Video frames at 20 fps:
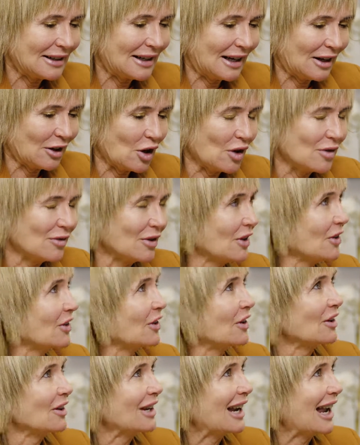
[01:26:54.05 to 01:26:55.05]
get over
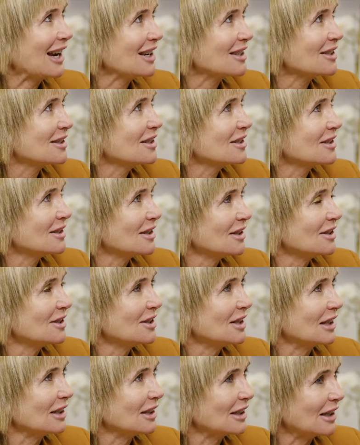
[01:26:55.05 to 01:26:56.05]
the
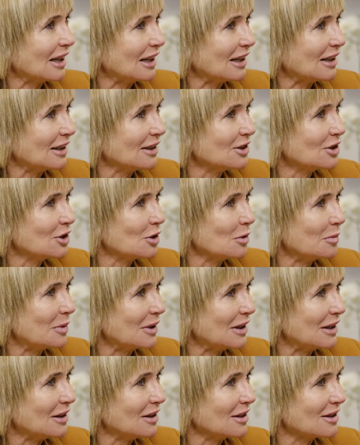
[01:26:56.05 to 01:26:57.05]
narcissistic need to
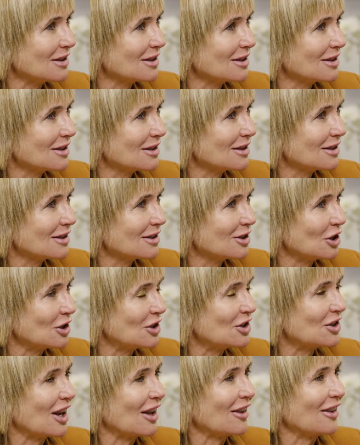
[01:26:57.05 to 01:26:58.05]

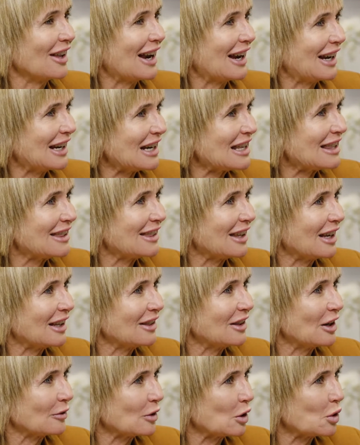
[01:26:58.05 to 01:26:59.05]
sell
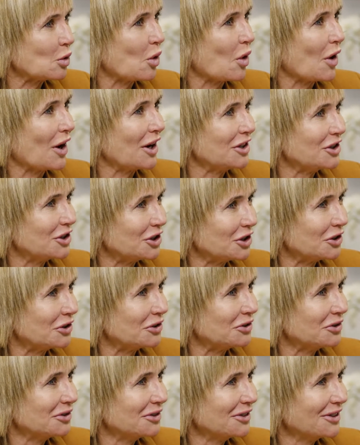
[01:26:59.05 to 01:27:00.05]
anything that requires
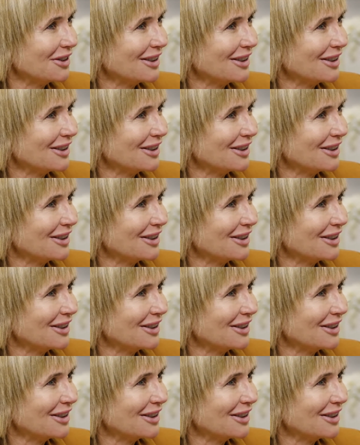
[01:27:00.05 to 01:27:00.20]
you.